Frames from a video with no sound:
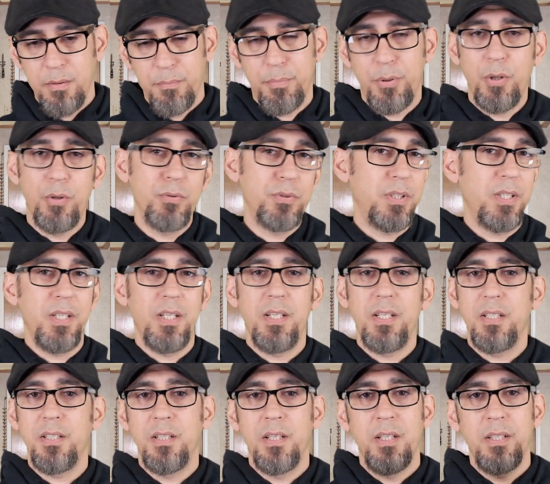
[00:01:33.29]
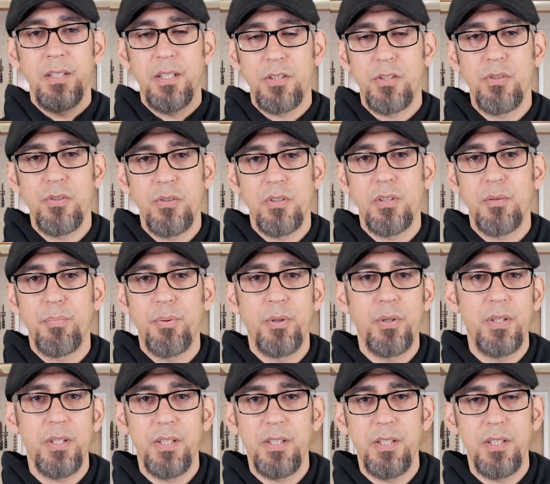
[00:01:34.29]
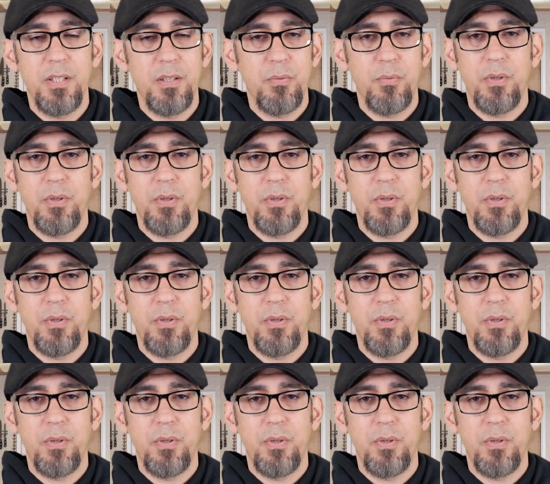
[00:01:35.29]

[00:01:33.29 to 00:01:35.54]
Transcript: protein that you're gonna put in here,